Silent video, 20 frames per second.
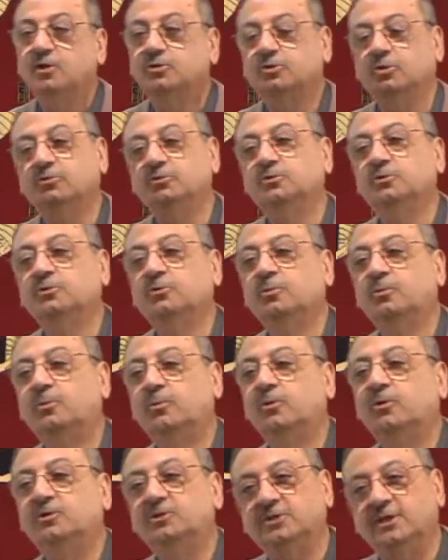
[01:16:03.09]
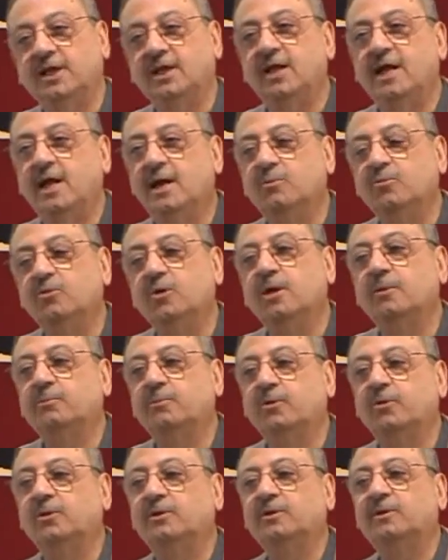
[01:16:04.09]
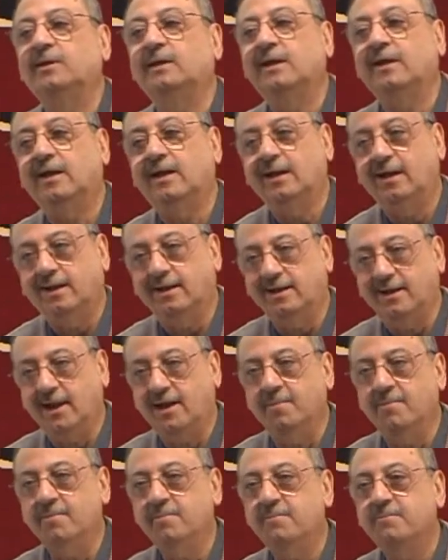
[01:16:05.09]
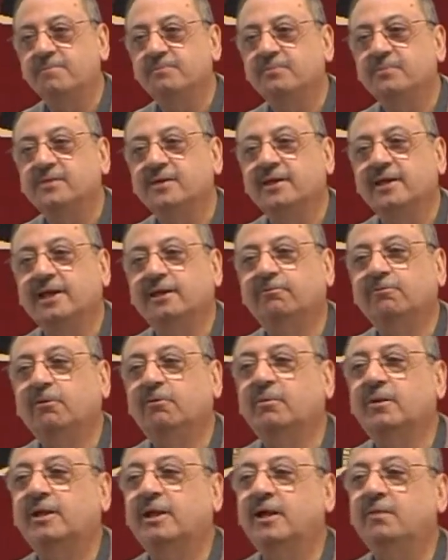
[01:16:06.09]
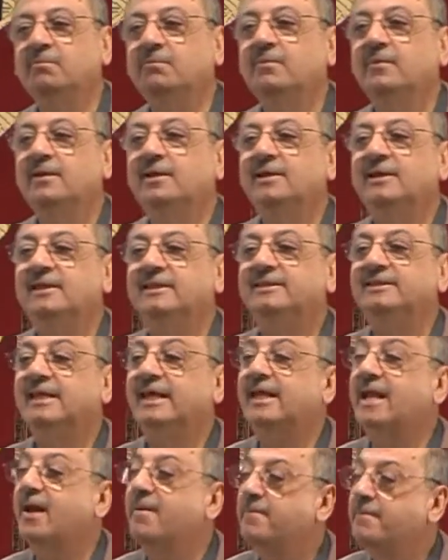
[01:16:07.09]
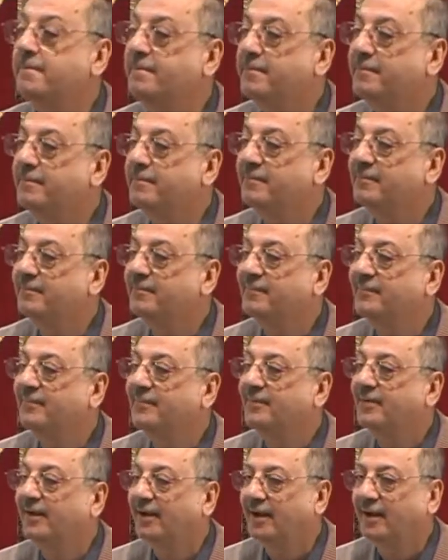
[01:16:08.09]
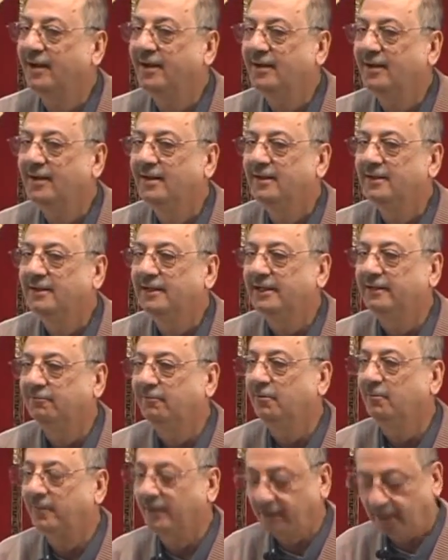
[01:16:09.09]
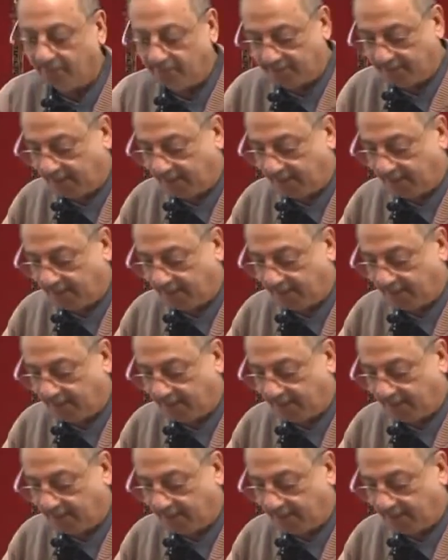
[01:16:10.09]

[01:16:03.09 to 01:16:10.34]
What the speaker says: So you put yanamu and put lam, it will become yanam. It will become